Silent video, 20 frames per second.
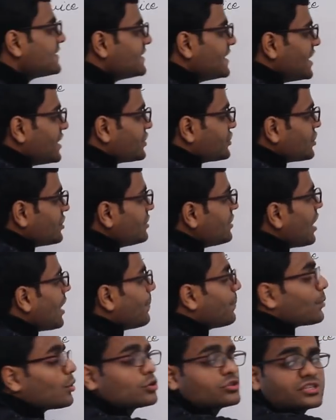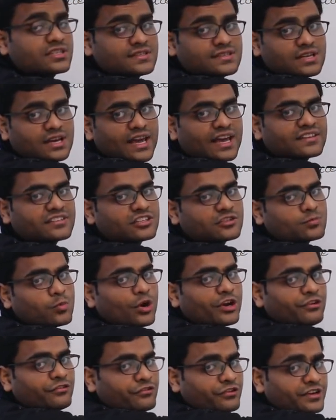station approaches the access
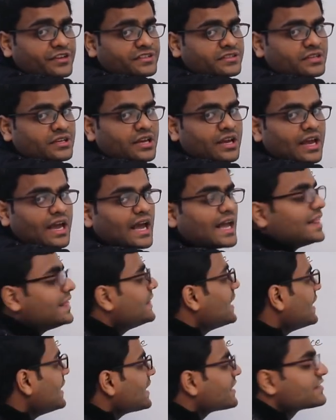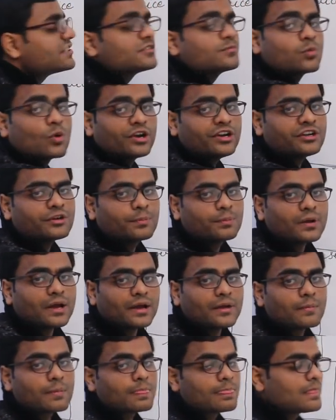point first and then access point
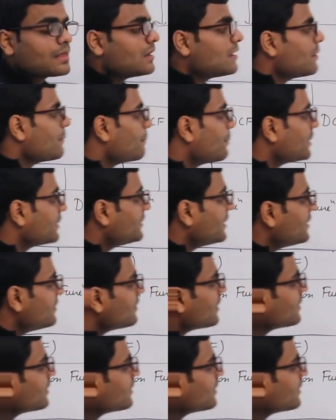reply. But there